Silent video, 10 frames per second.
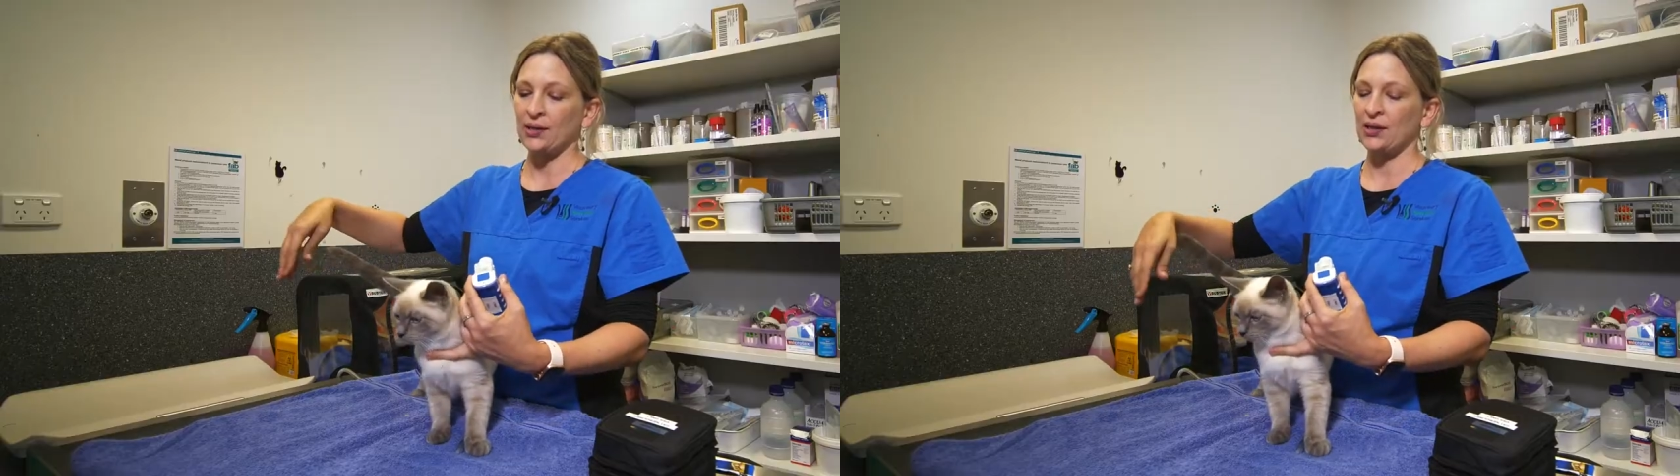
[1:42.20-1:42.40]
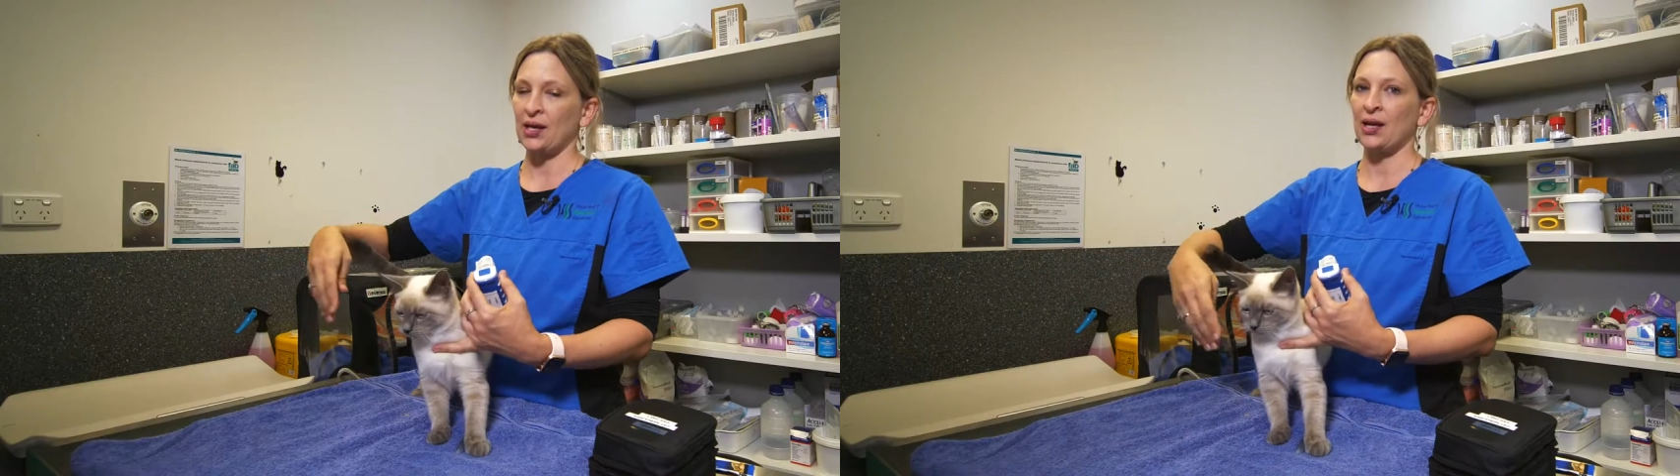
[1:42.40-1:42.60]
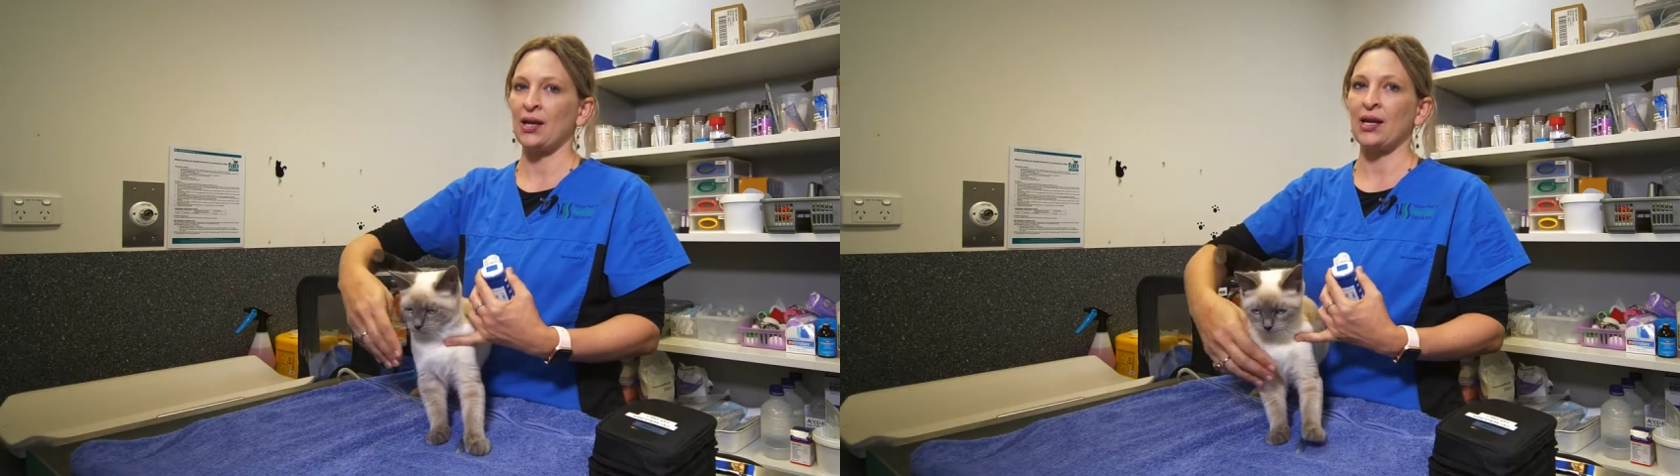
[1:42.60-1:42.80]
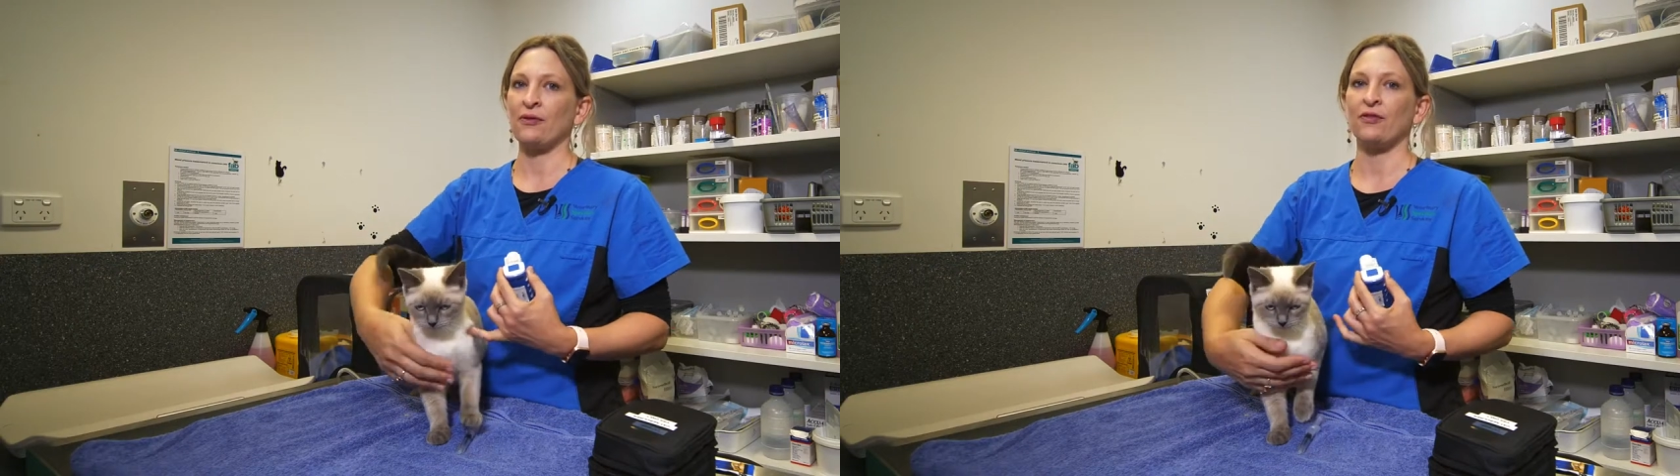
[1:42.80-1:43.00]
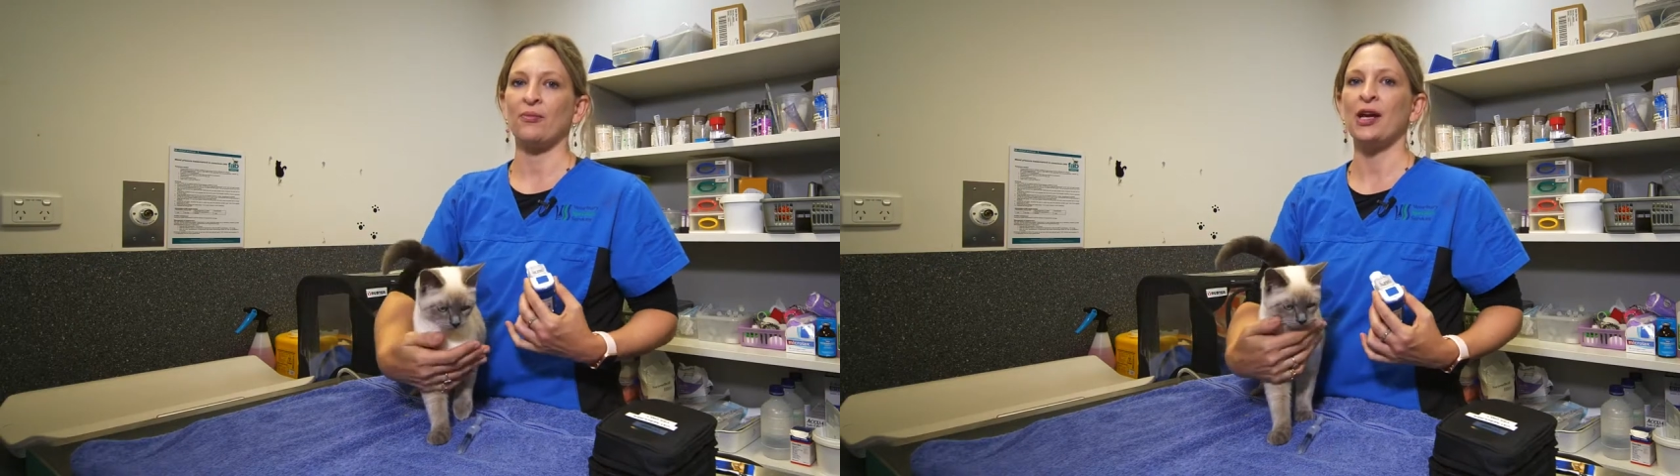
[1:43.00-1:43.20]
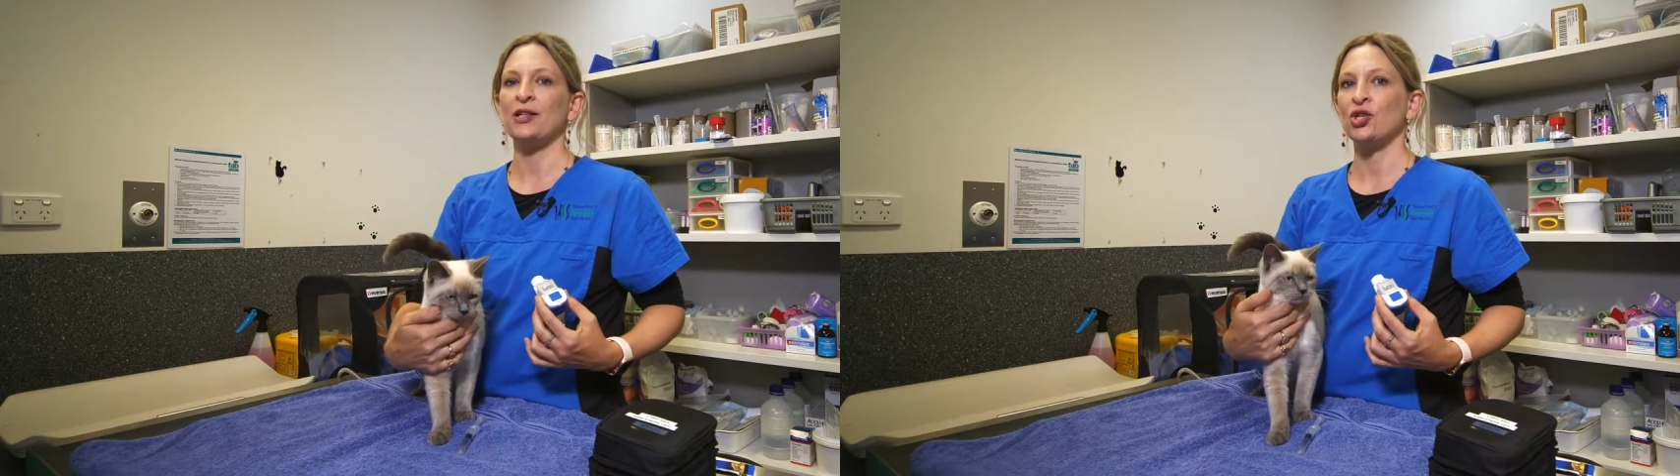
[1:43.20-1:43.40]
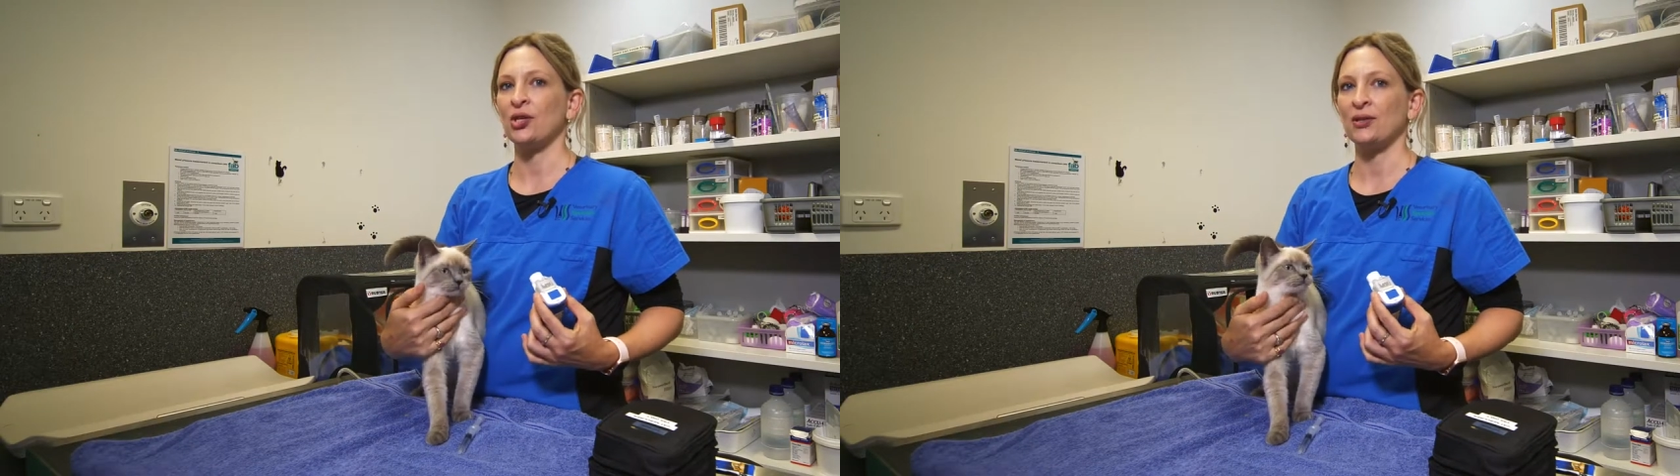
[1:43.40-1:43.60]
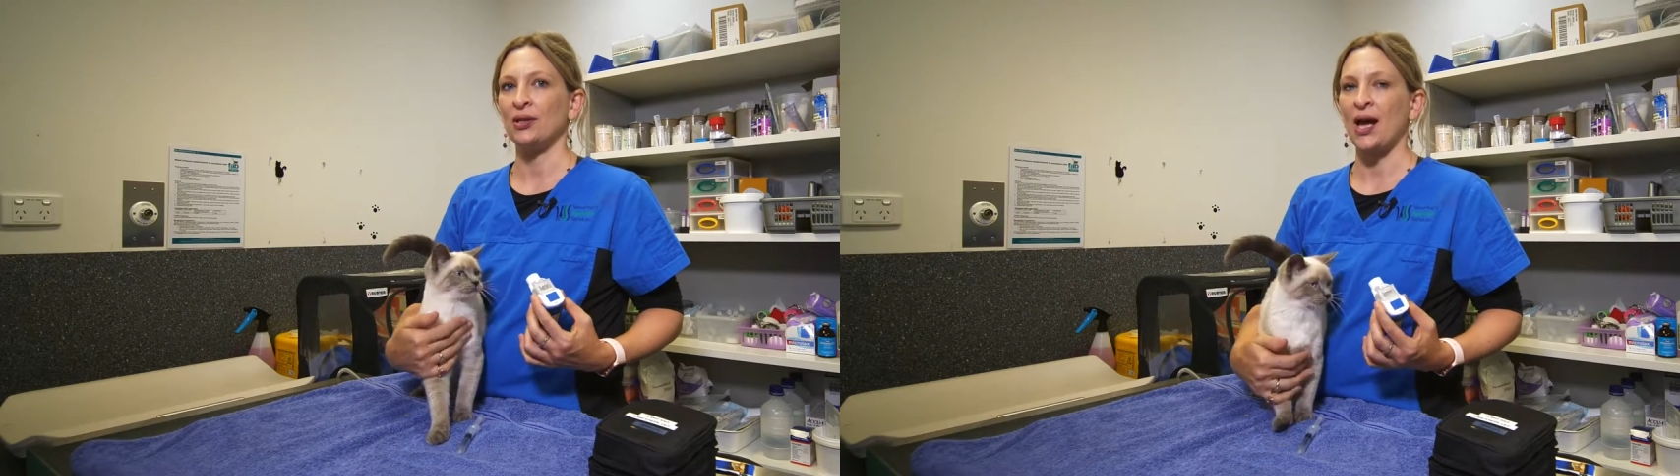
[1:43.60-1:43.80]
their information